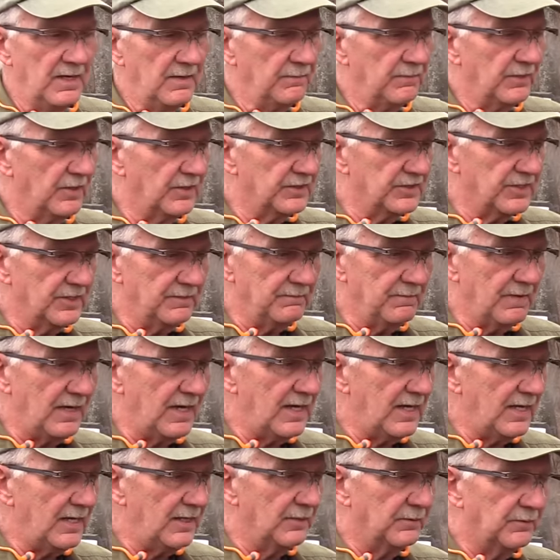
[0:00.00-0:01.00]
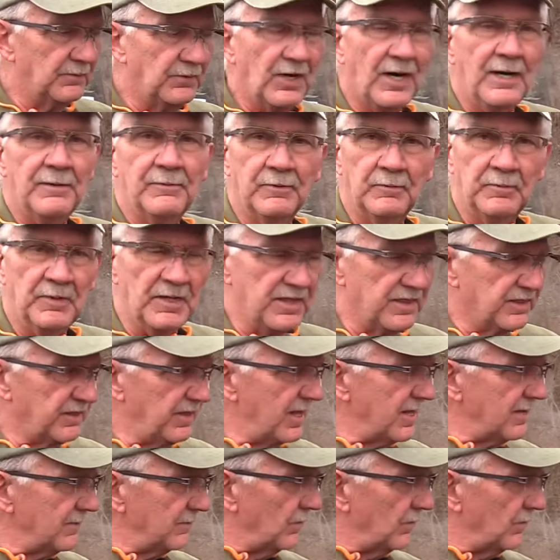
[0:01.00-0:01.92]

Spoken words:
because it made him probably think